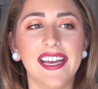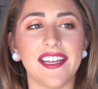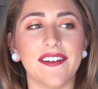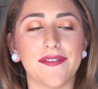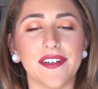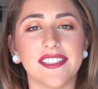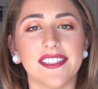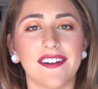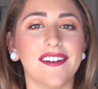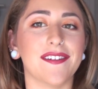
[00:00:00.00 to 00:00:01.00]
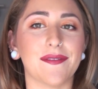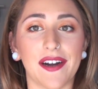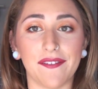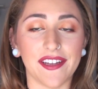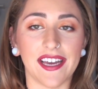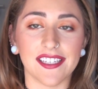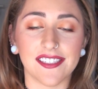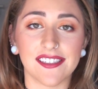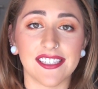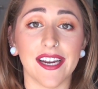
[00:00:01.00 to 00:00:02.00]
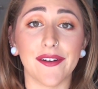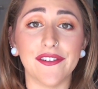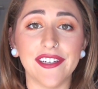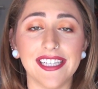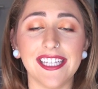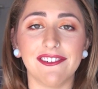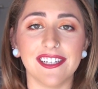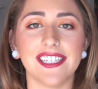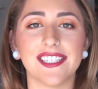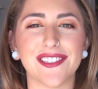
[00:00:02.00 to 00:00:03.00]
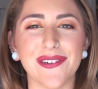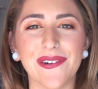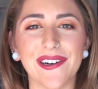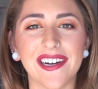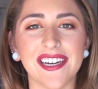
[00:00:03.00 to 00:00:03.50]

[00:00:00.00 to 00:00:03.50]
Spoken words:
your foot or wherever you get it starts to get really, really sore.